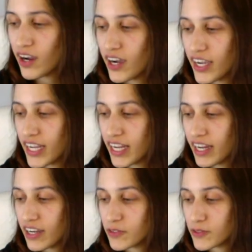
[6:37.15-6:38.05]

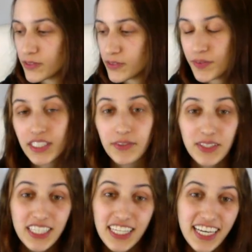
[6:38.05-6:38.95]
I really,
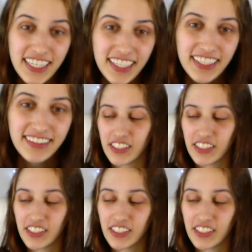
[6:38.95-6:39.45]
really like it,